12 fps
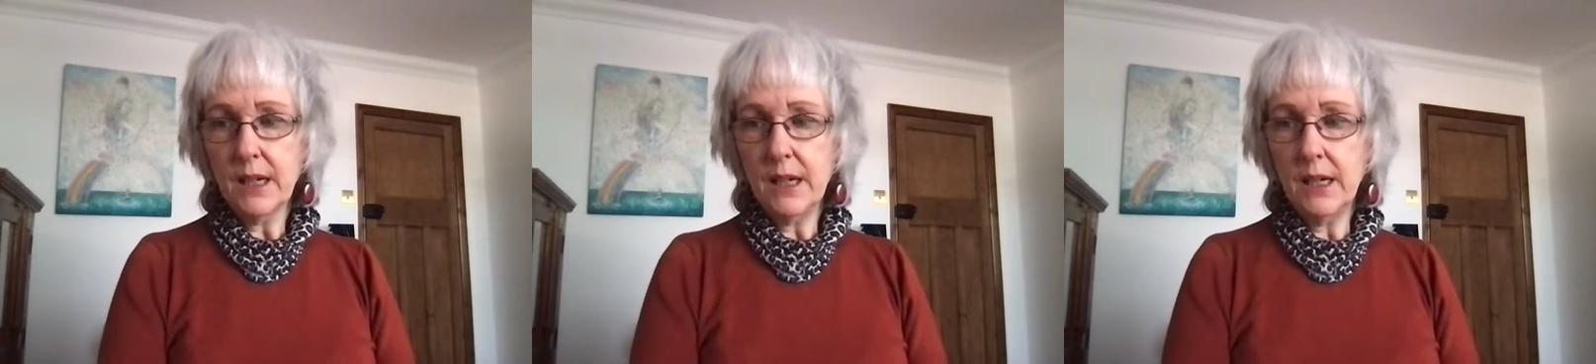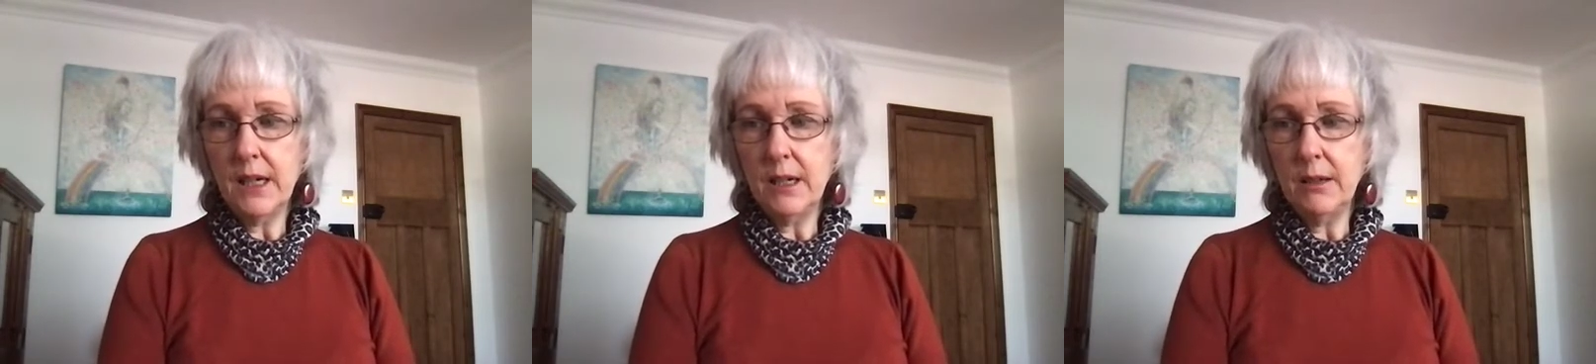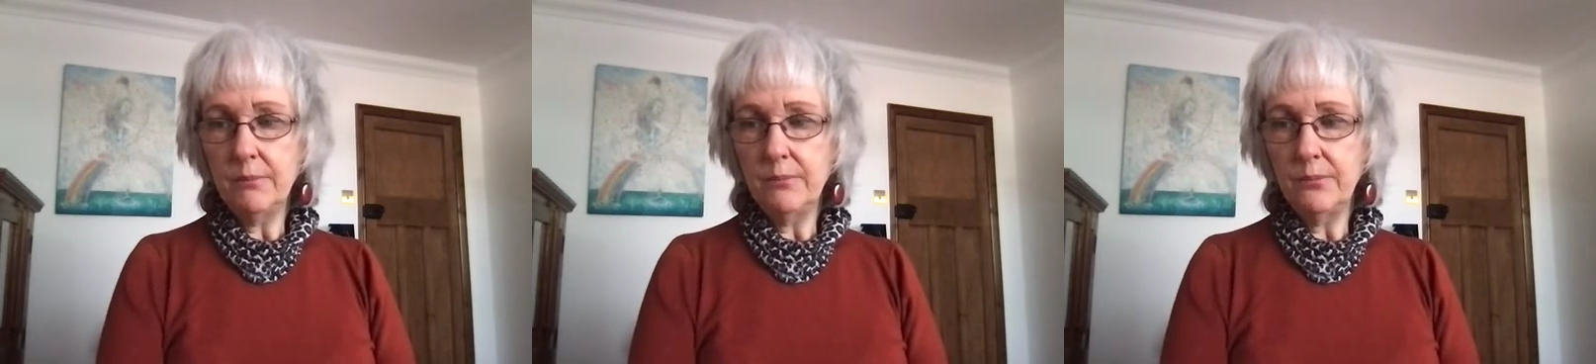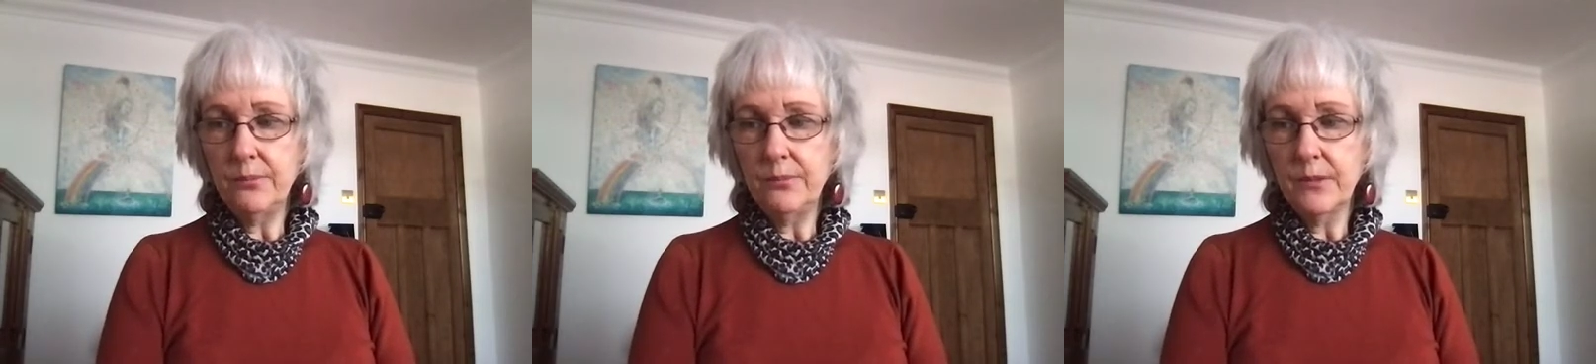
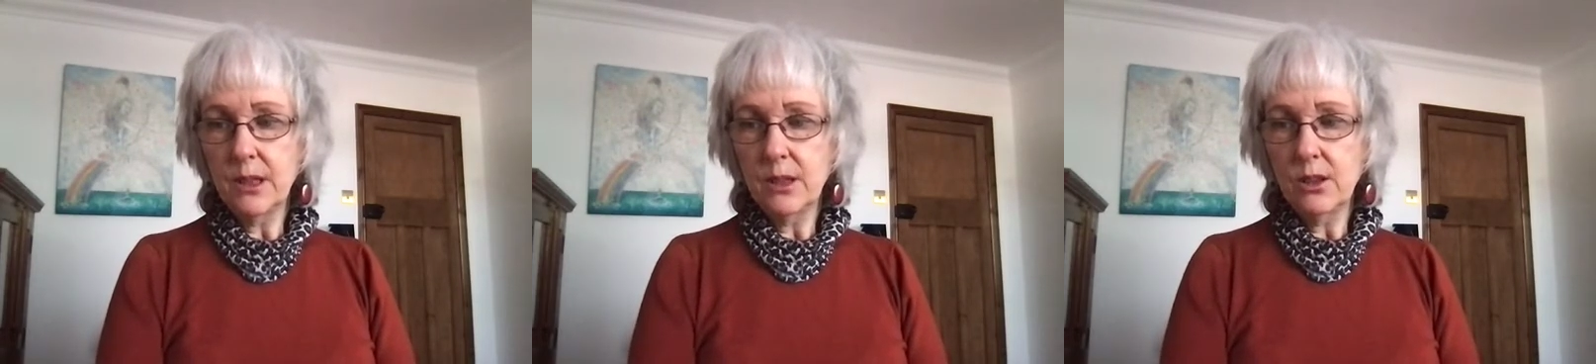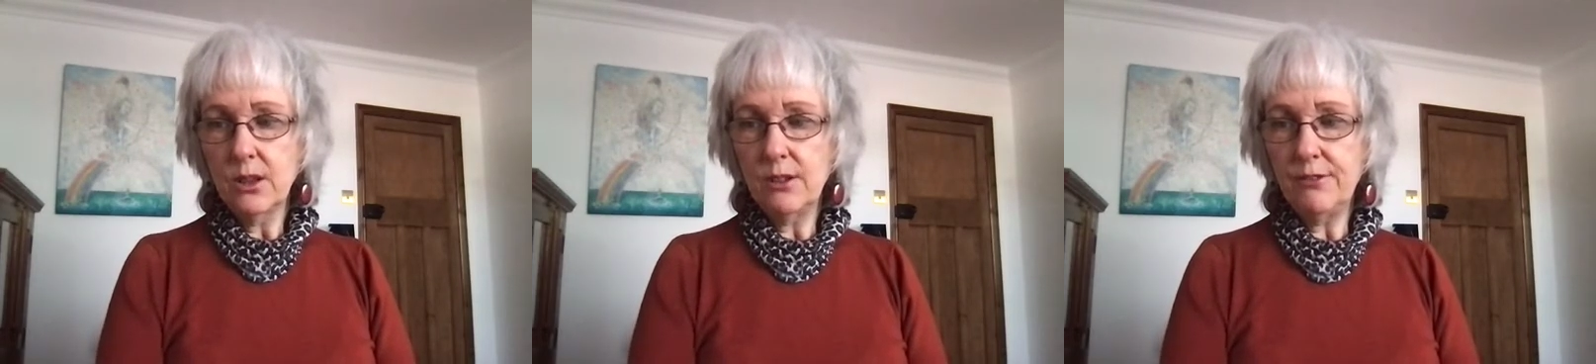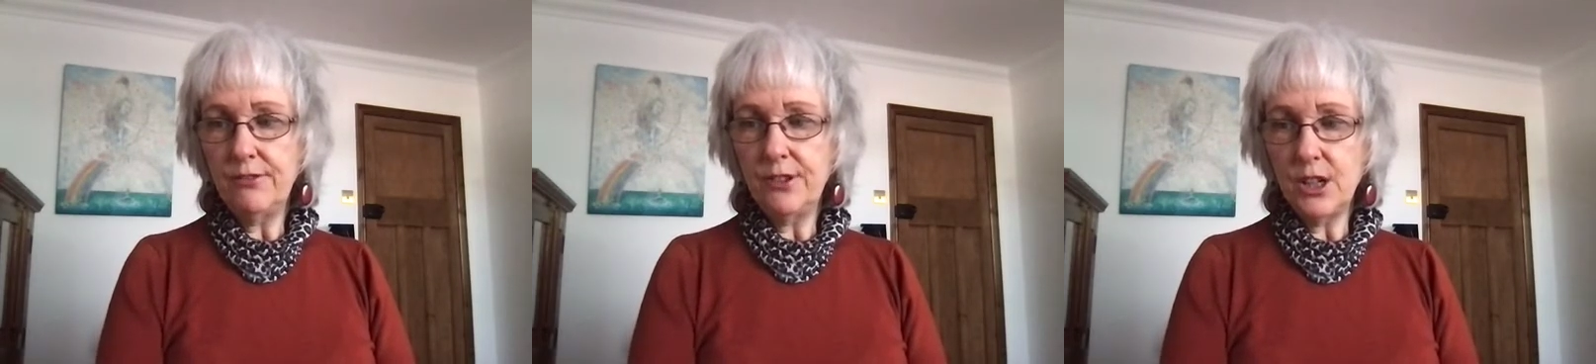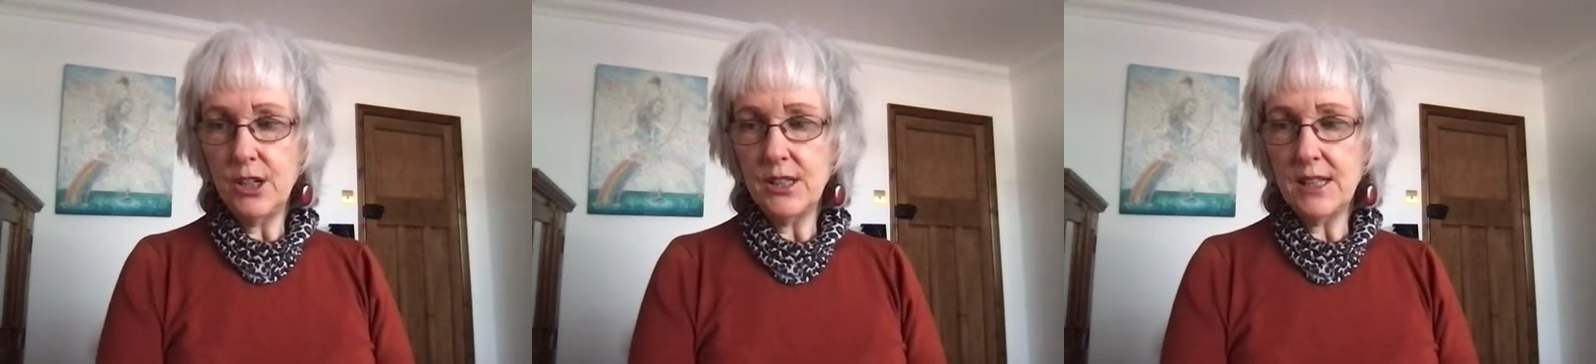the
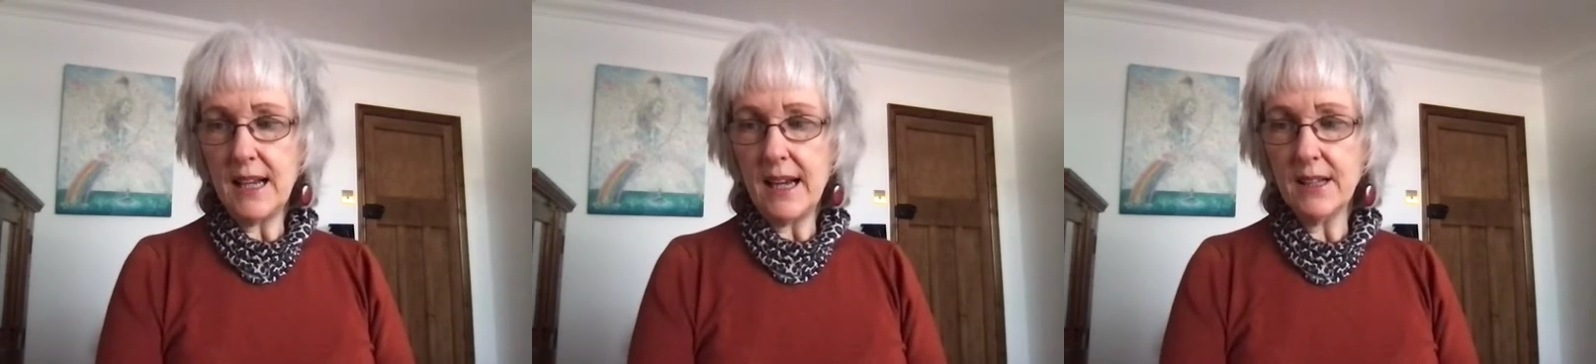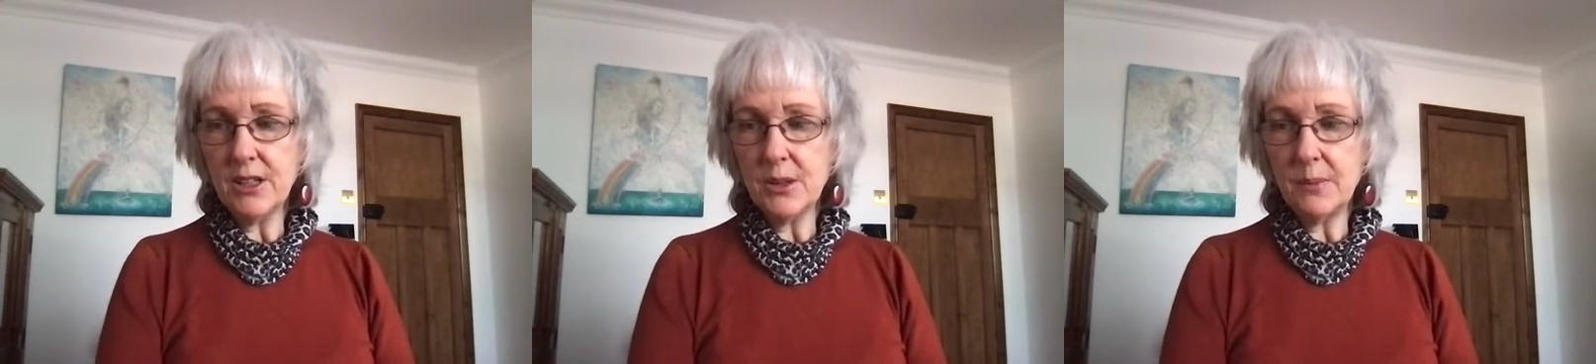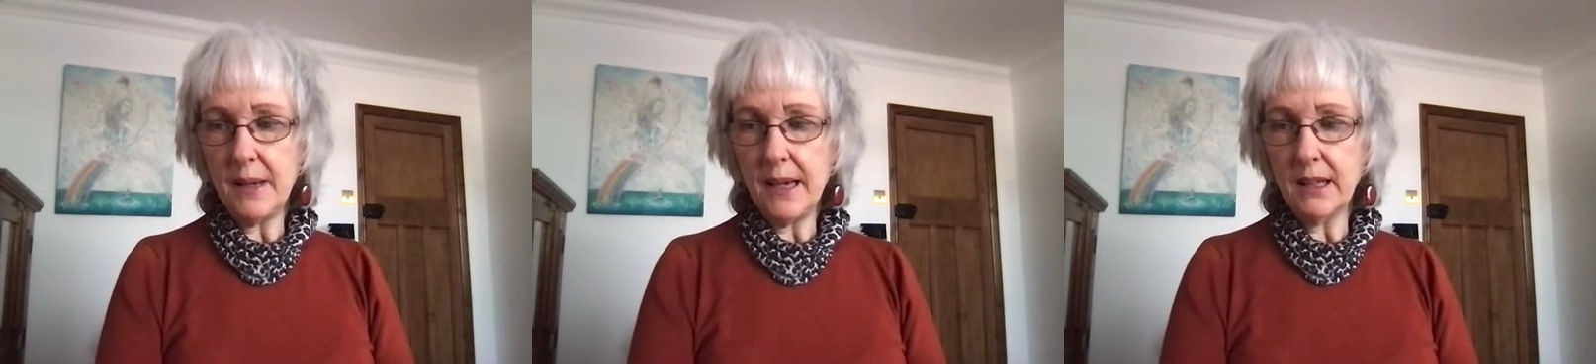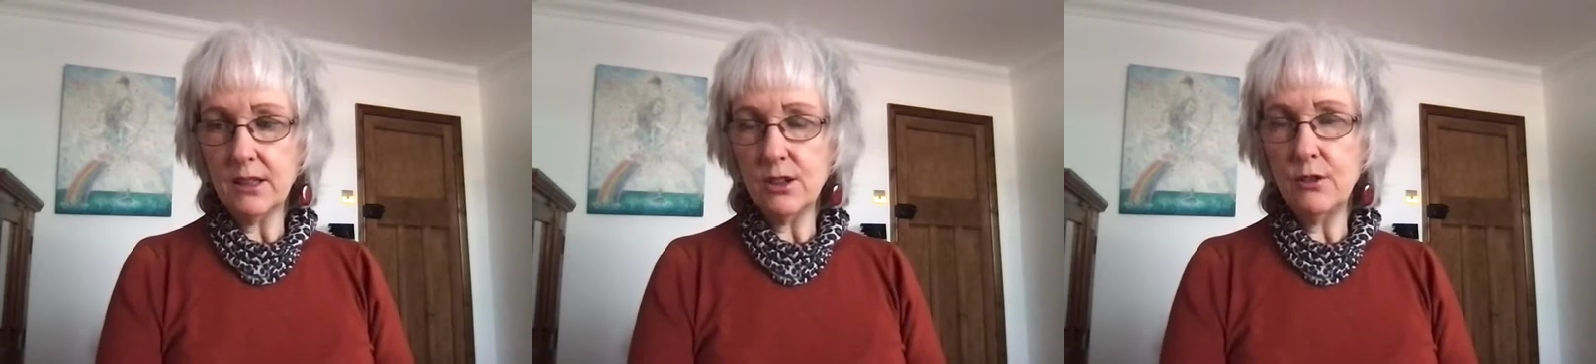first
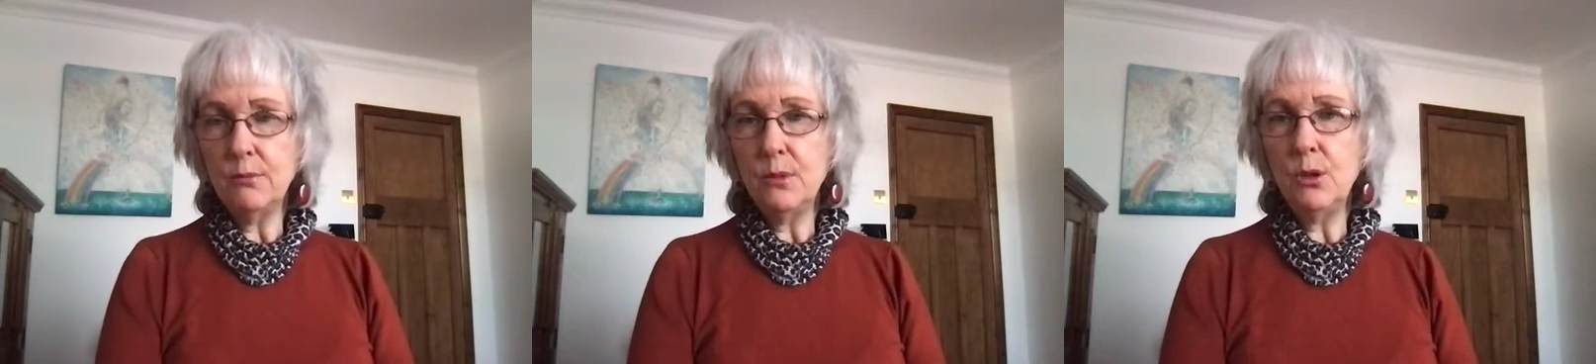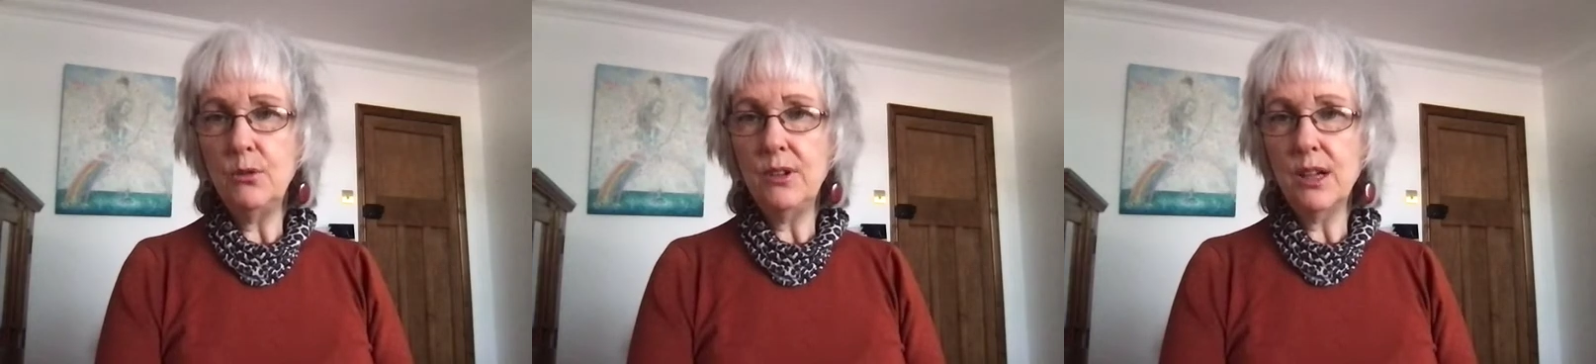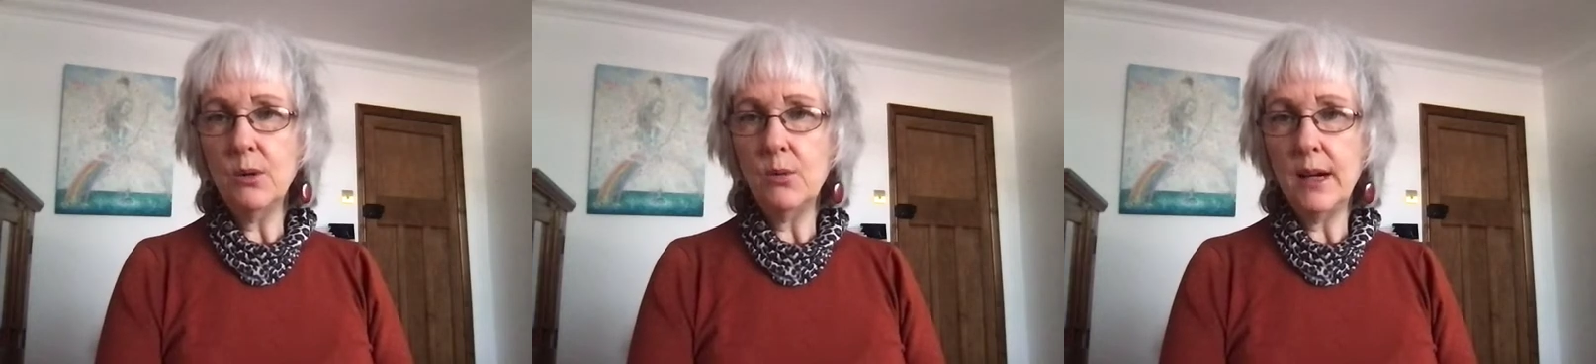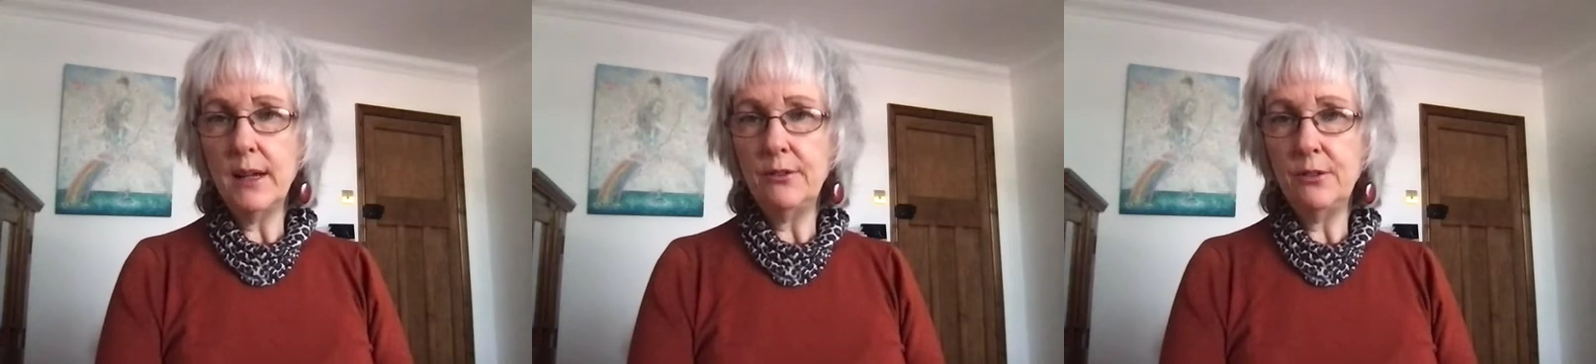aspect of moving
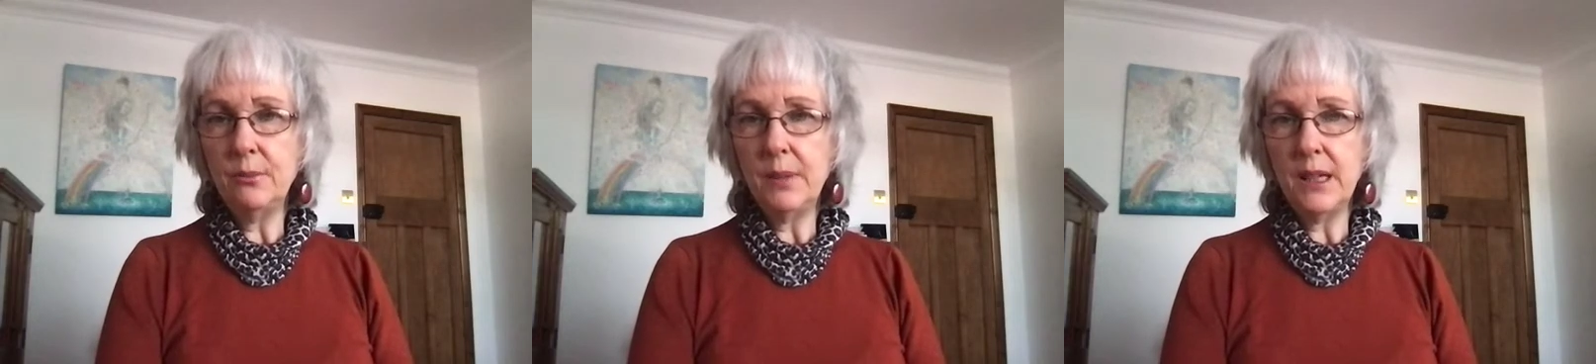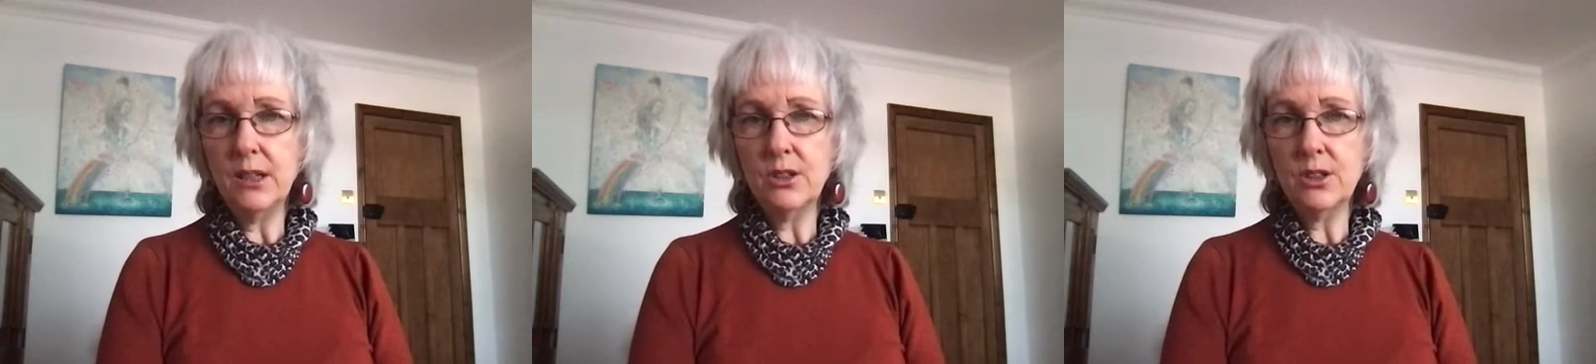away from being